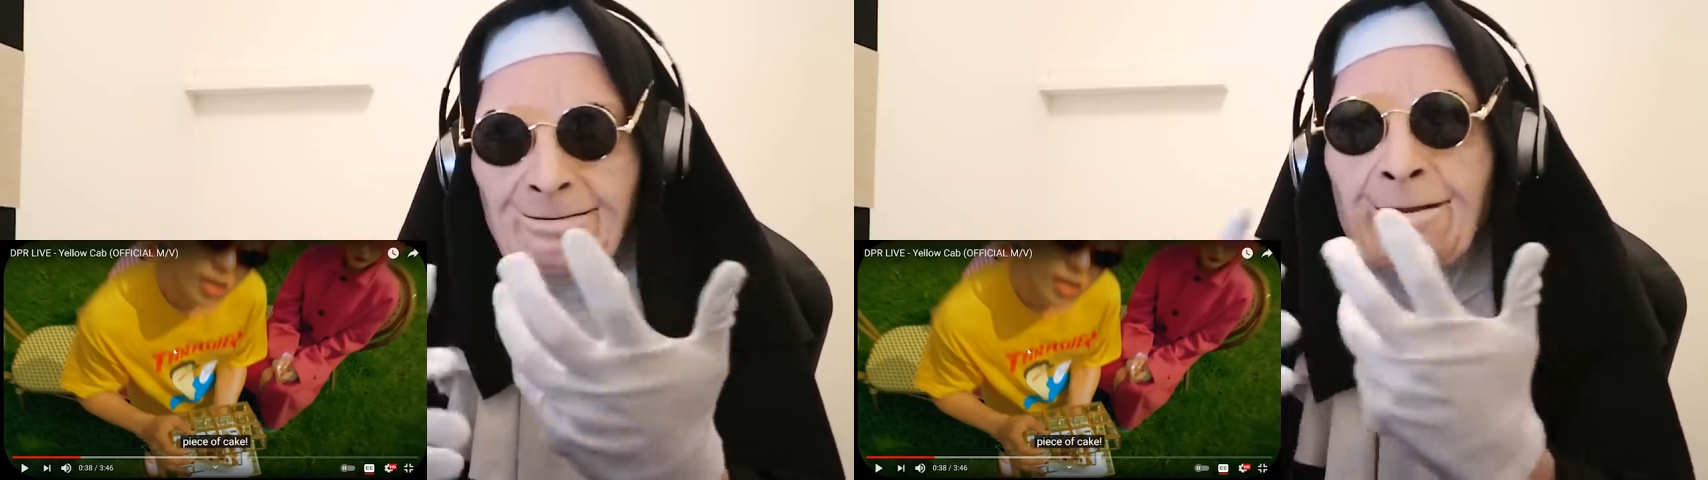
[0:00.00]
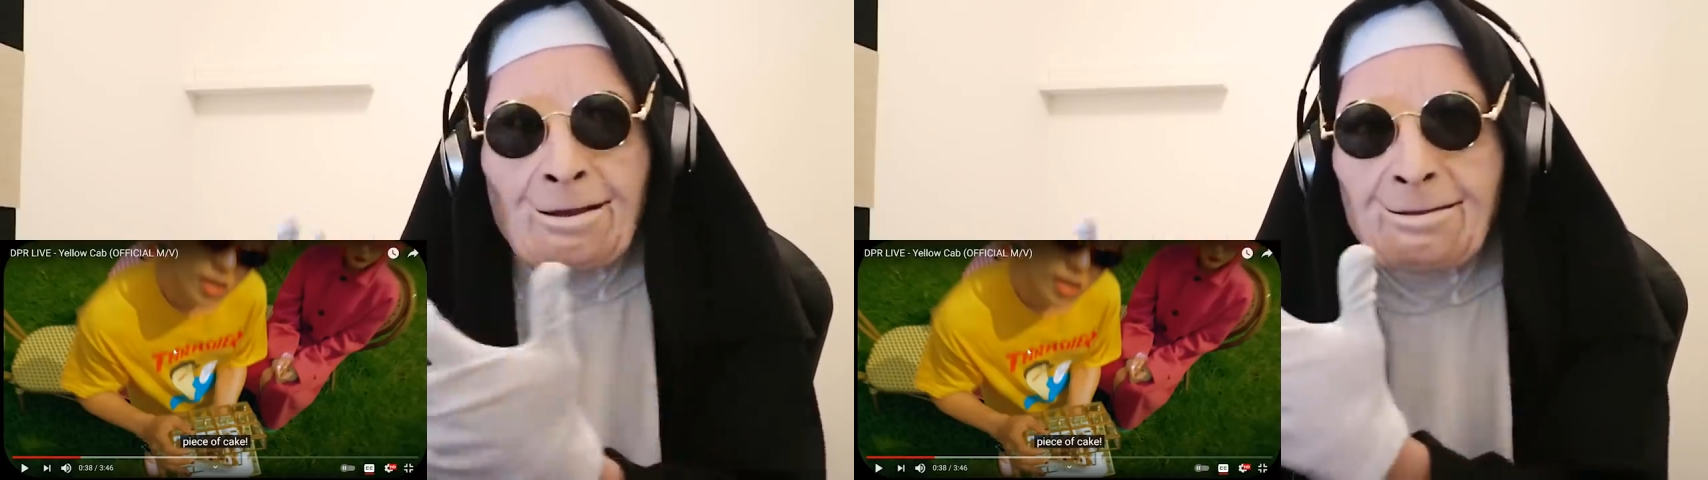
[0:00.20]

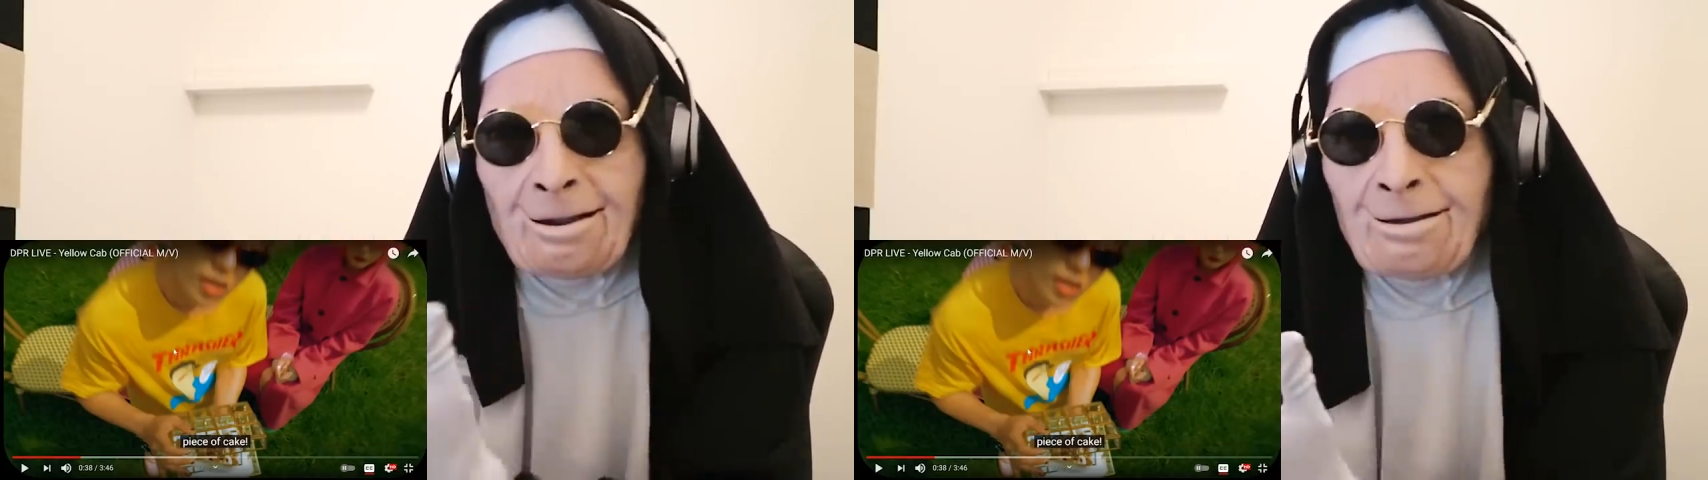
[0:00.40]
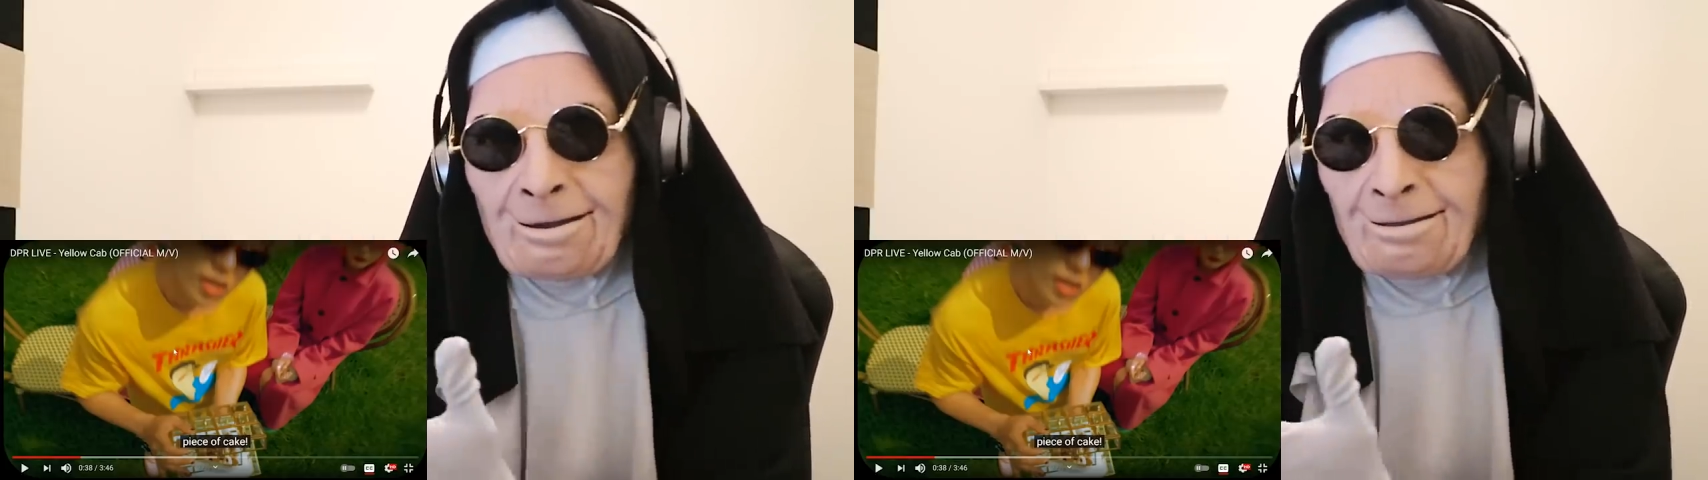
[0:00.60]
music
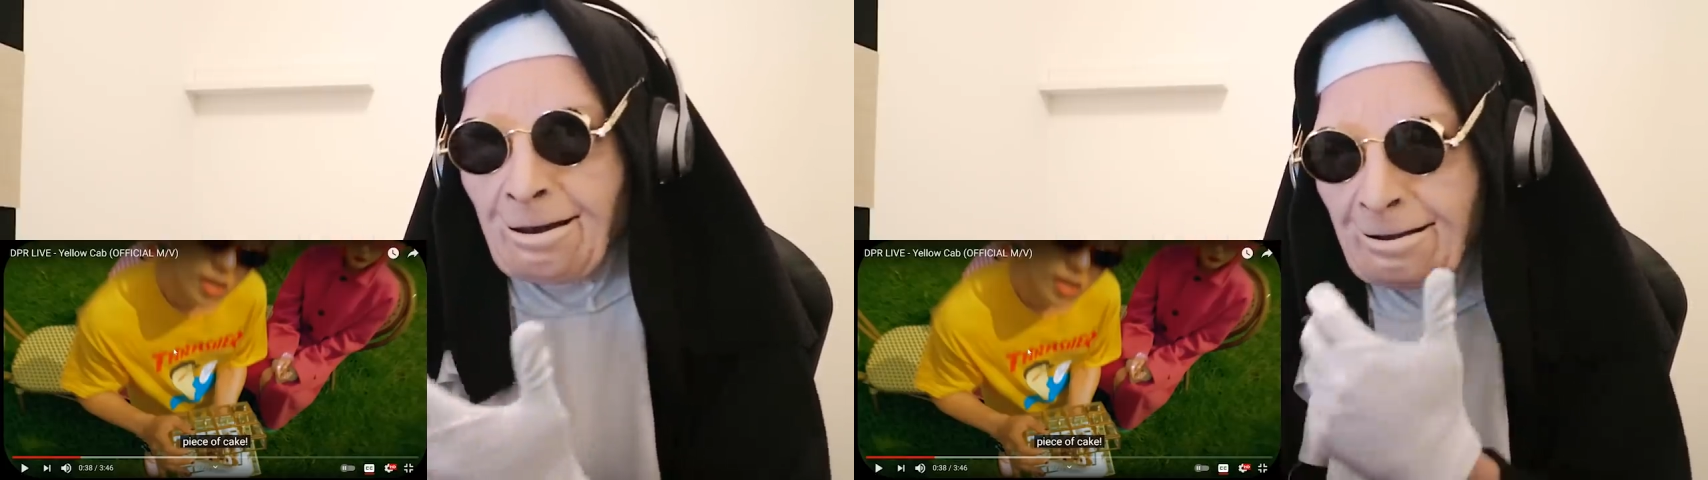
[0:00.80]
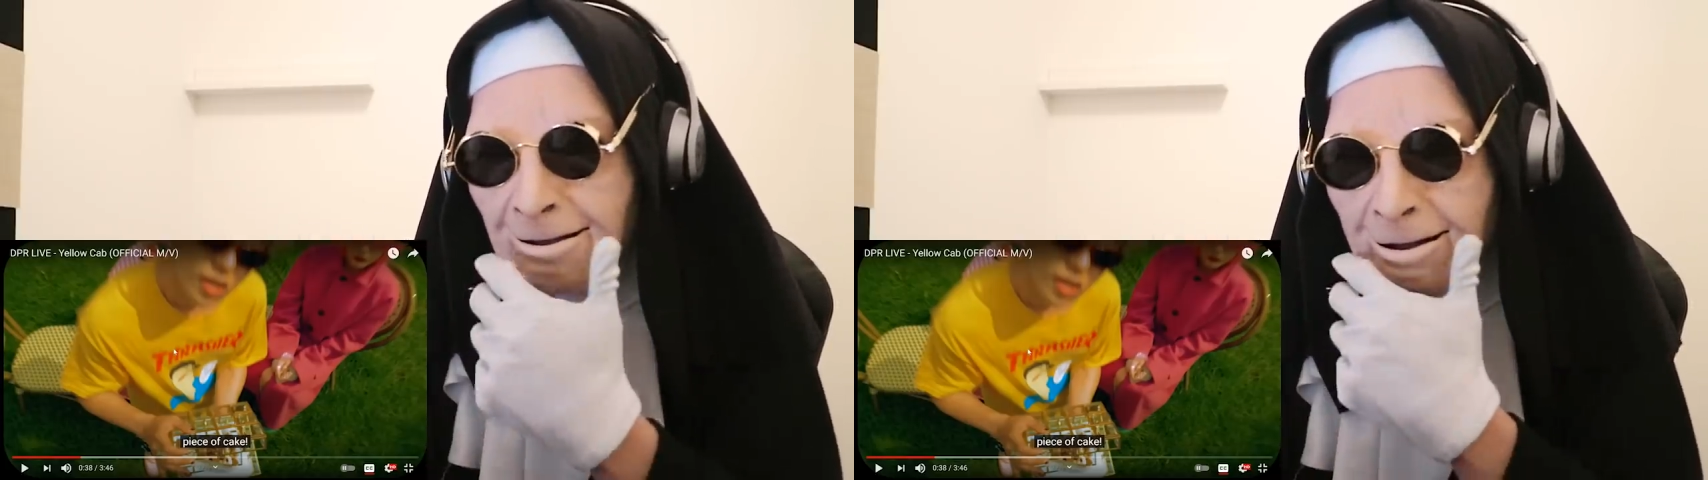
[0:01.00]
video as
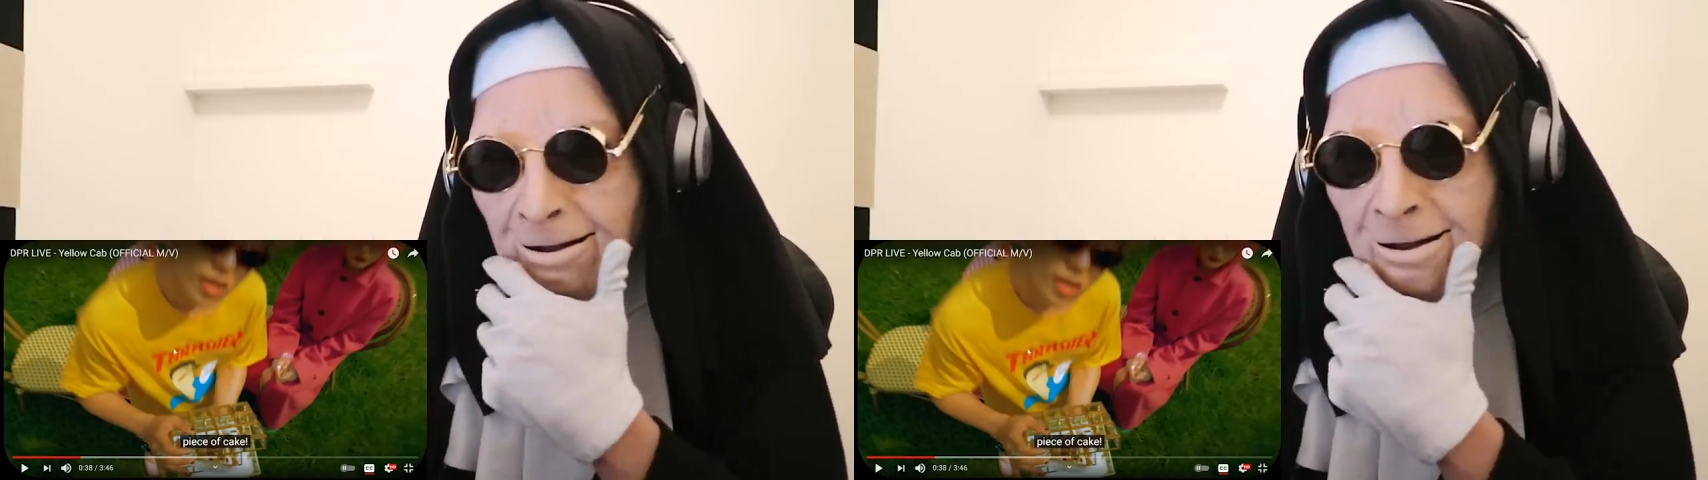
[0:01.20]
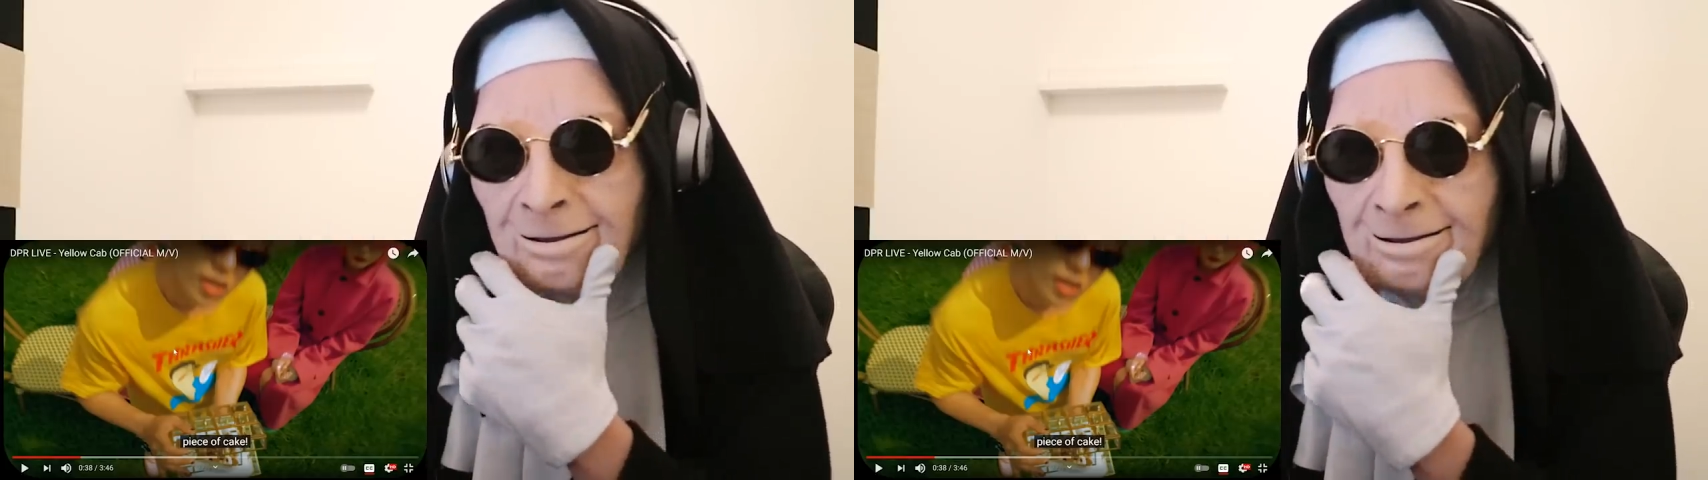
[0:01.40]
well.
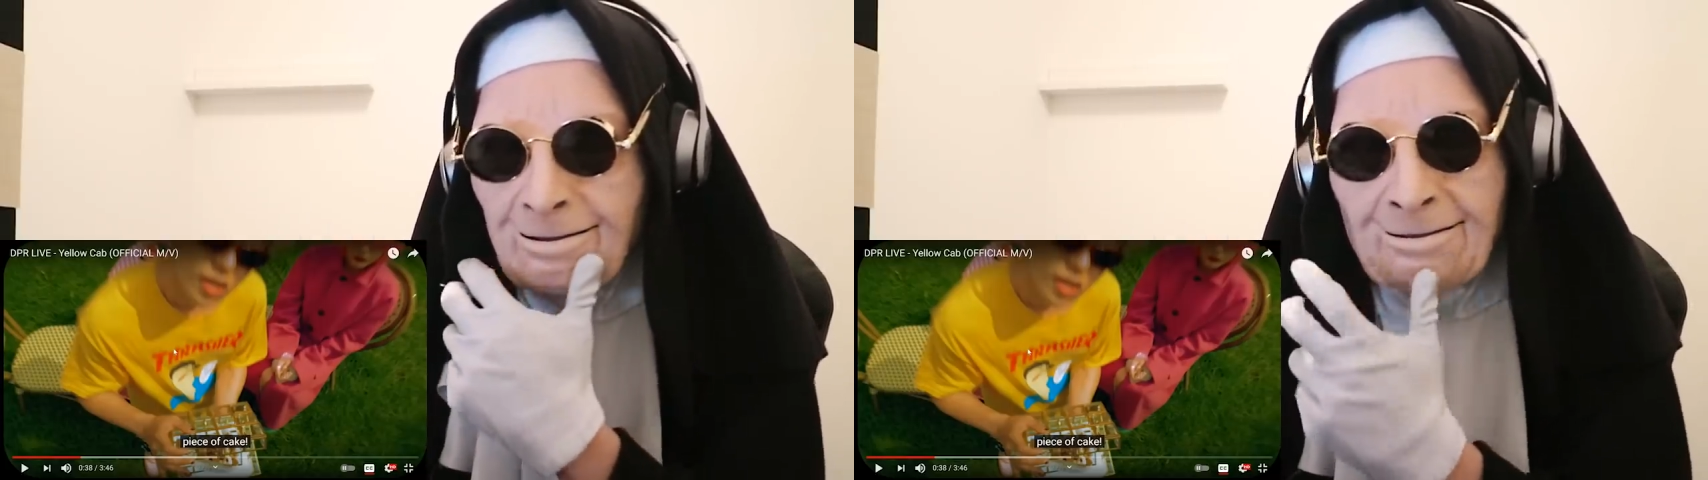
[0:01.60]
And